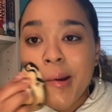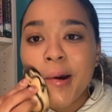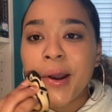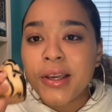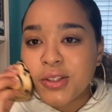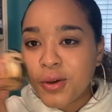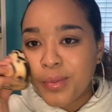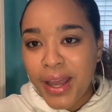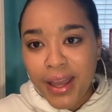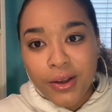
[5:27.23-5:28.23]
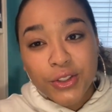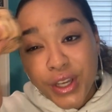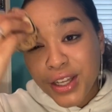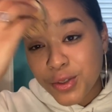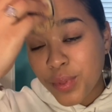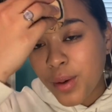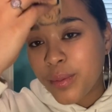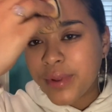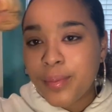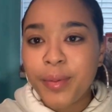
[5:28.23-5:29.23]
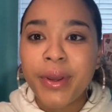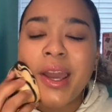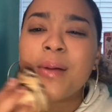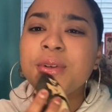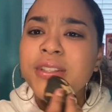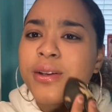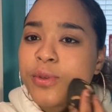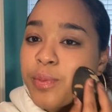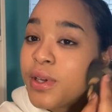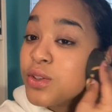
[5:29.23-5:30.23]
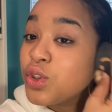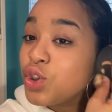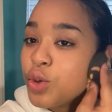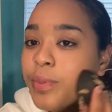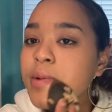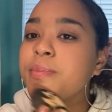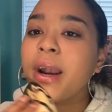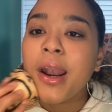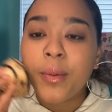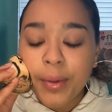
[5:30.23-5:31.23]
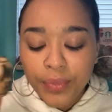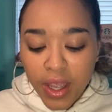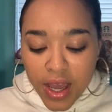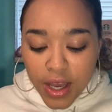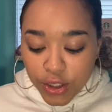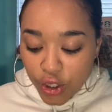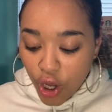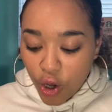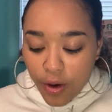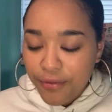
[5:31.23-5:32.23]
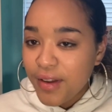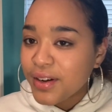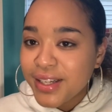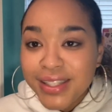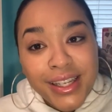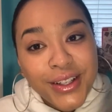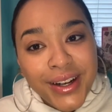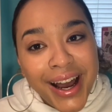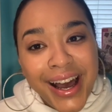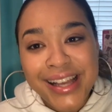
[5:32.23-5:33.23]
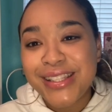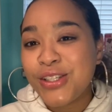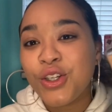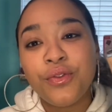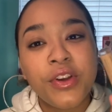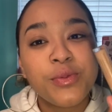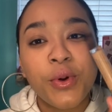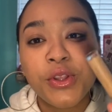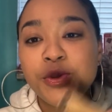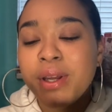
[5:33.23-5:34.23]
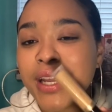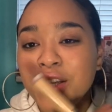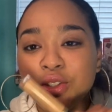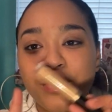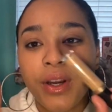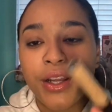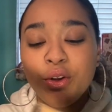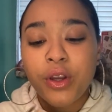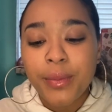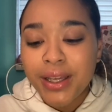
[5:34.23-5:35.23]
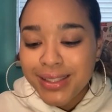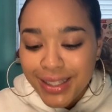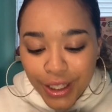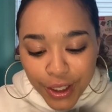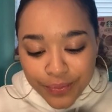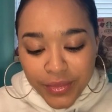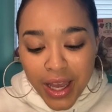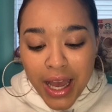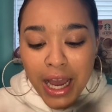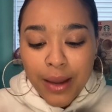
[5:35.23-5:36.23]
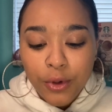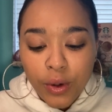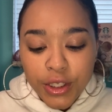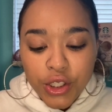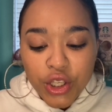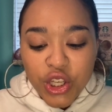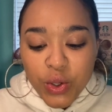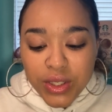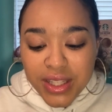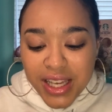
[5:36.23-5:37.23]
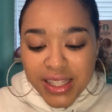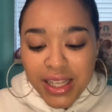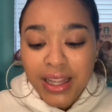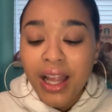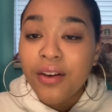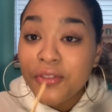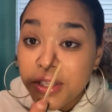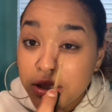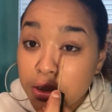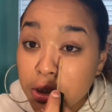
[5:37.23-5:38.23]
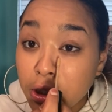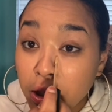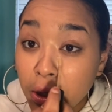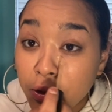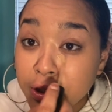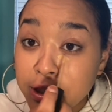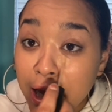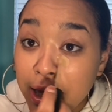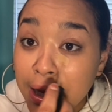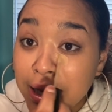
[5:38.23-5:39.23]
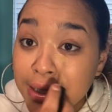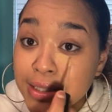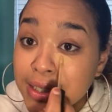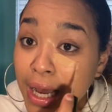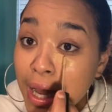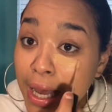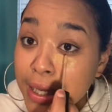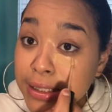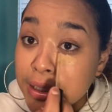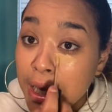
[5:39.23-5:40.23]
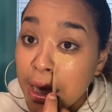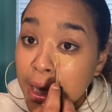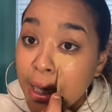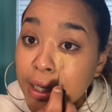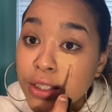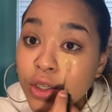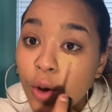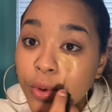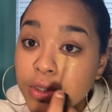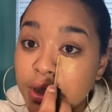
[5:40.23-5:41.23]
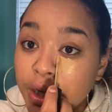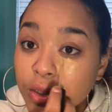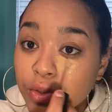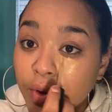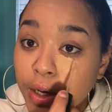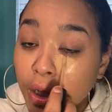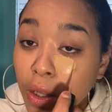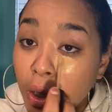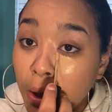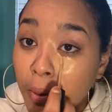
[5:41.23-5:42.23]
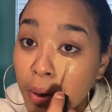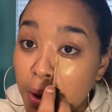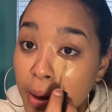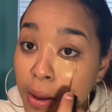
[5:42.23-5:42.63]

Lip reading: okay, so my angle changed probably, but my camera stand was being stupid. But anyway, so favorite concealer, guys, Too Faced Born This Way Naturally Radiant Creamy Concealer. I'm going to use this and love this until the day it dies. It is almost there. It's running low